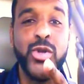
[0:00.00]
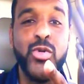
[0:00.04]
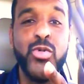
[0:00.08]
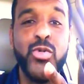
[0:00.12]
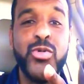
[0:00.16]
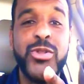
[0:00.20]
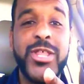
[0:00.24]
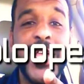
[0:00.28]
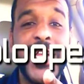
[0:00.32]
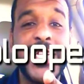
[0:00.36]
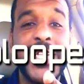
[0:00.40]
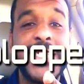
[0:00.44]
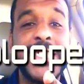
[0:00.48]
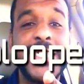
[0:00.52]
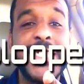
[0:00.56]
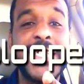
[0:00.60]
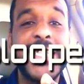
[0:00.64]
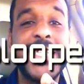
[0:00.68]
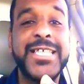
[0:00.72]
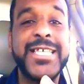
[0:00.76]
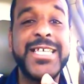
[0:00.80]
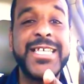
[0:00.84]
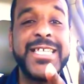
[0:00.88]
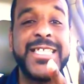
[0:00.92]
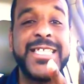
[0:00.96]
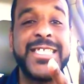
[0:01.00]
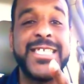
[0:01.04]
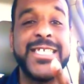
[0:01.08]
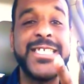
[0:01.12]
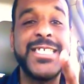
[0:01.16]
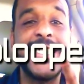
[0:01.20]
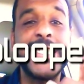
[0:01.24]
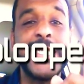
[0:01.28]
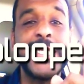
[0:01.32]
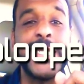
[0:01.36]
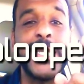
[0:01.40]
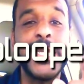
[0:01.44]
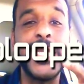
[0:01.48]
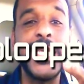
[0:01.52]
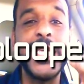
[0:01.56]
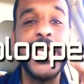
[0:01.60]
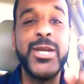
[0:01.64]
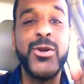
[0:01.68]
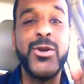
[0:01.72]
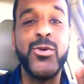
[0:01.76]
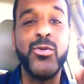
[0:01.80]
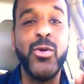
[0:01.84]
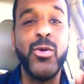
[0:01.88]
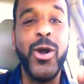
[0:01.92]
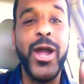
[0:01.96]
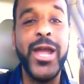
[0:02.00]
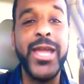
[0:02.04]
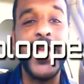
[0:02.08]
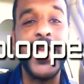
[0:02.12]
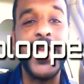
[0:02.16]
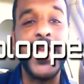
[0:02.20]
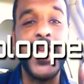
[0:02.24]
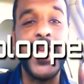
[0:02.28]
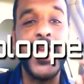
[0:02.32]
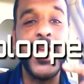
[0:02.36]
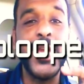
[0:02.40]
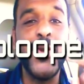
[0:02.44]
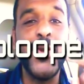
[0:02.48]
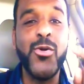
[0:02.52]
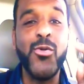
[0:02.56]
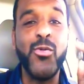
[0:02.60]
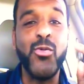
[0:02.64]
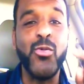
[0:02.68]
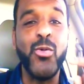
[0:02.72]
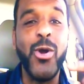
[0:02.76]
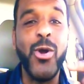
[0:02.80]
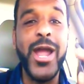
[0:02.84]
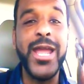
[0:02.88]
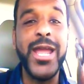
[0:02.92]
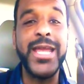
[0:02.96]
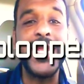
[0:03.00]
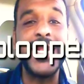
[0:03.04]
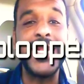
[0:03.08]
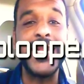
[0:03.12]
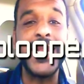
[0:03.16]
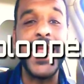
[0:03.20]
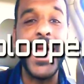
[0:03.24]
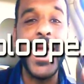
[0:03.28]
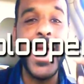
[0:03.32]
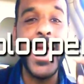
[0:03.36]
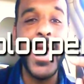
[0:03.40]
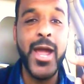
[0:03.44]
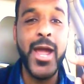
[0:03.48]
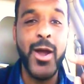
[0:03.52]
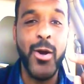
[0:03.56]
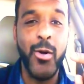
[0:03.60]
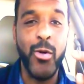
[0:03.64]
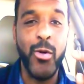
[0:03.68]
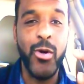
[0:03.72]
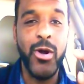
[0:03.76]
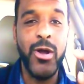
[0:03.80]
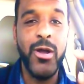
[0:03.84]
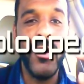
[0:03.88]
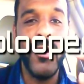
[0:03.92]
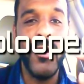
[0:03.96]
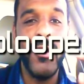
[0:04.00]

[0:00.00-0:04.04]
You that's clicked this link right here, right now.